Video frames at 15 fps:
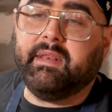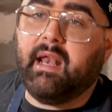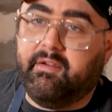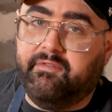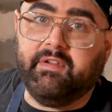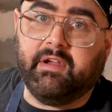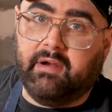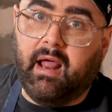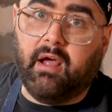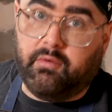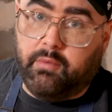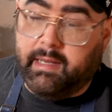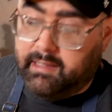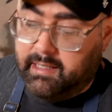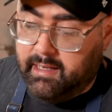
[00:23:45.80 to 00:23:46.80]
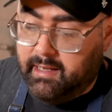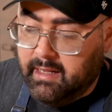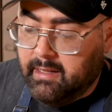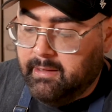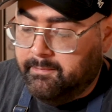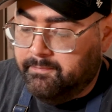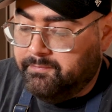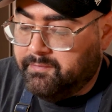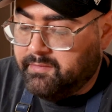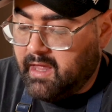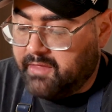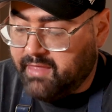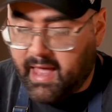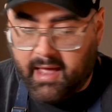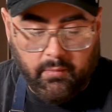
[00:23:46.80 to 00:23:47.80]
then I figured out quickly
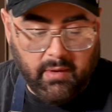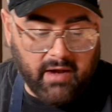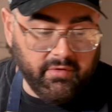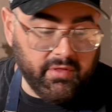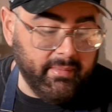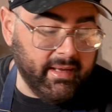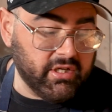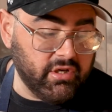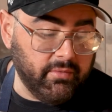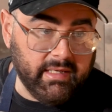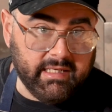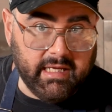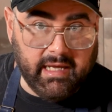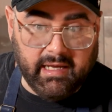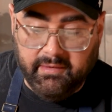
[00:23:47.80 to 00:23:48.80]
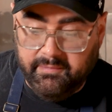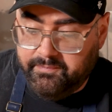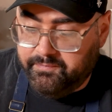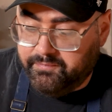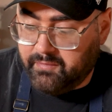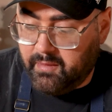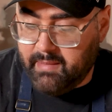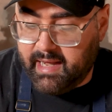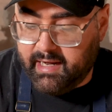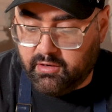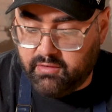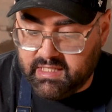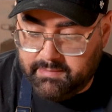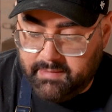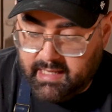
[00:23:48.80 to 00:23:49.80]
that whatever the mixture we did made it
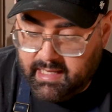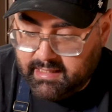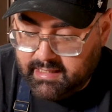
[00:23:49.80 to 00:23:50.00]
crispy like